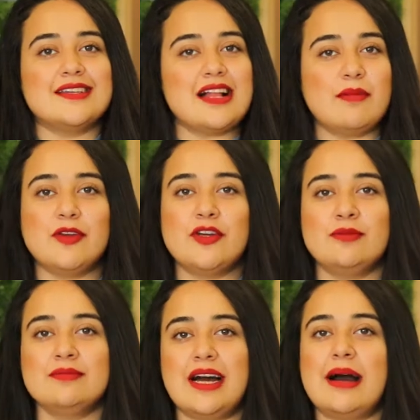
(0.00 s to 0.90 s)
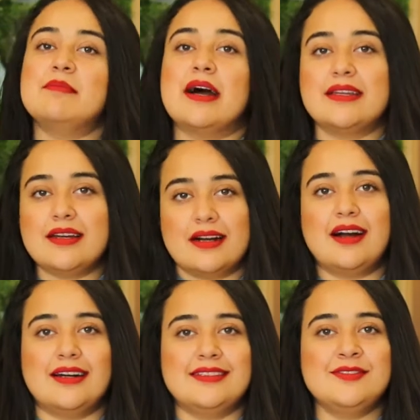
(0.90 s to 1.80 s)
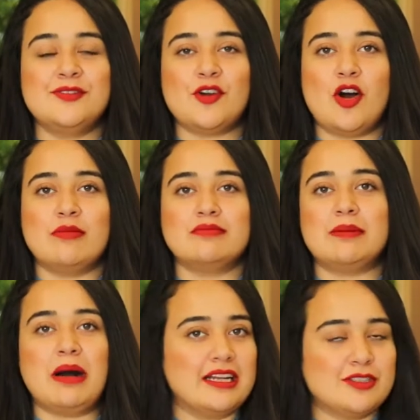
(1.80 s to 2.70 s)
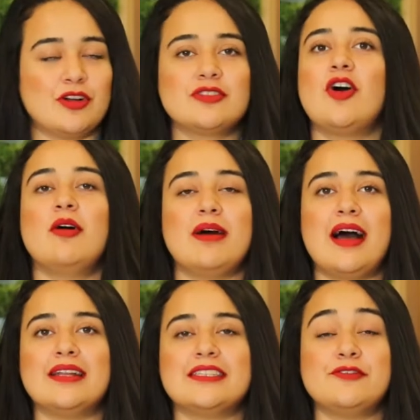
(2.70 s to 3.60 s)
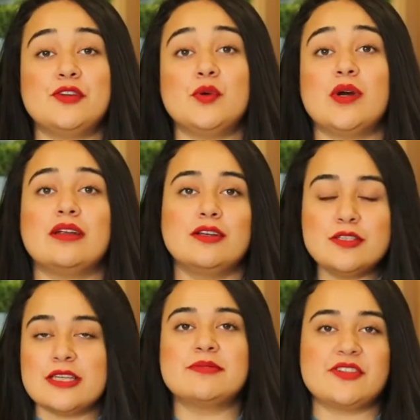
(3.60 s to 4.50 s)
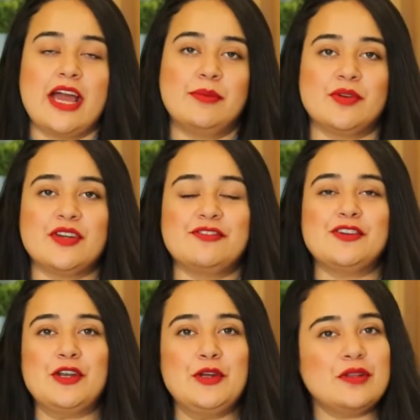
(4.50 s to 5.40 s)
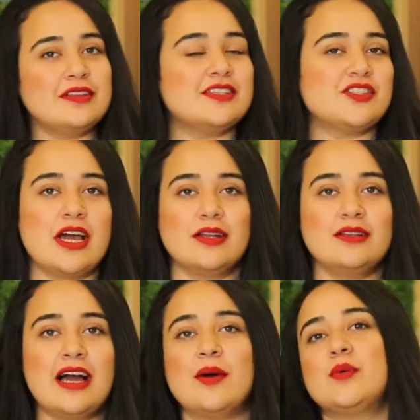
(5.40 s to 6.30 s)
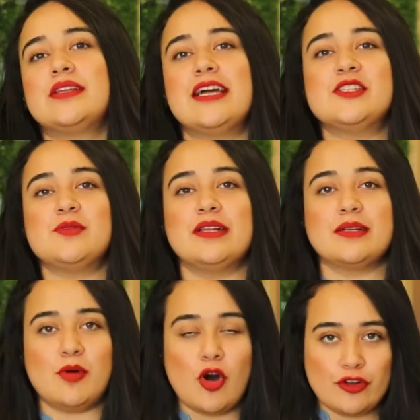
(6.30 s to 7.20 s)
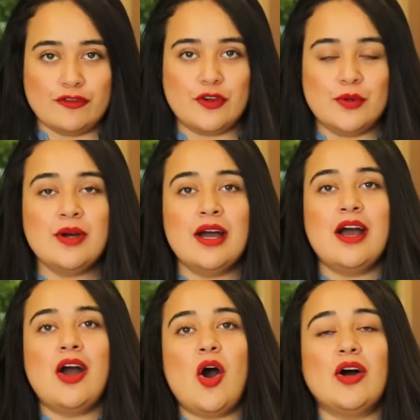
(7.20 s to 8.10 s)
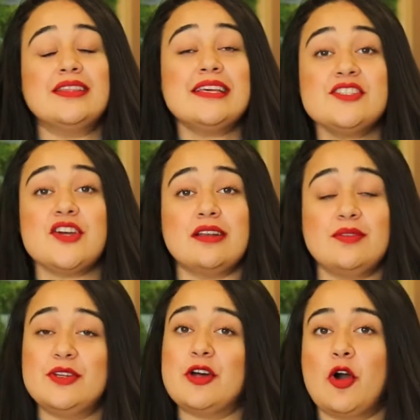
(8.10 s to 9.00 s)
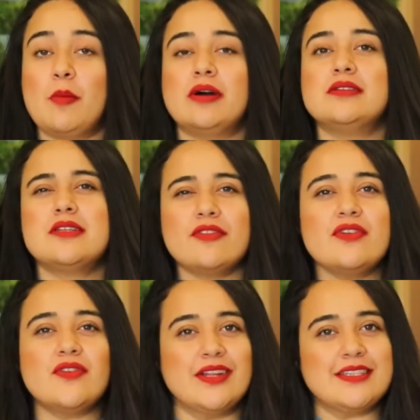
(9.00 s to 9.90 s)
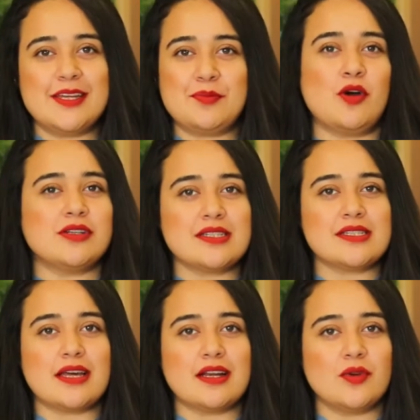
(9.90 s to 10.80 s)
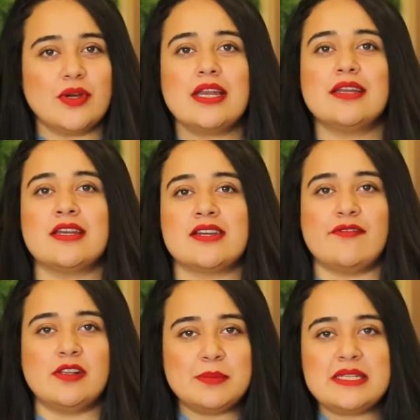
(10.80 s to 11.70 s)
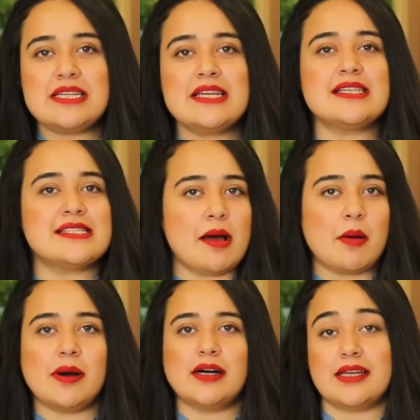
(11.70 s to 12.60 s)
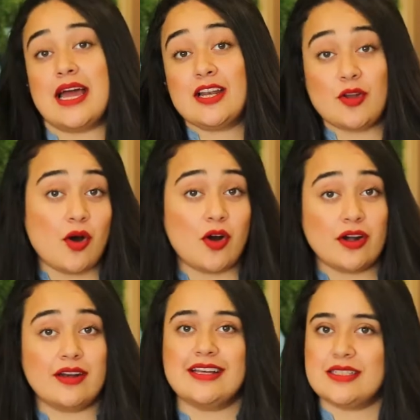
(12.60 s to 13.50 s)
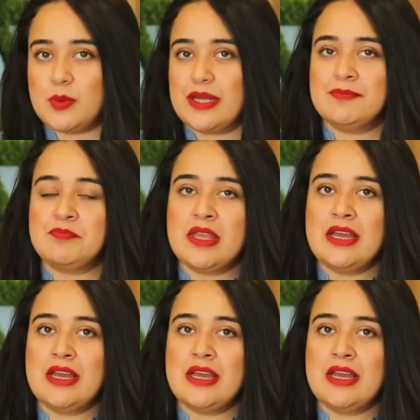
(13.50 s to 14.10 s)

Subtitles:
Assalamu alaikum, I'm Maria Khan from amana.com, and if you are a new subscriber, if you're new to this channel, I would like to welcome all of you. On this channel, we talk about different real estate projects that are located in Rawalpindi, Islamabad and Lahore as well.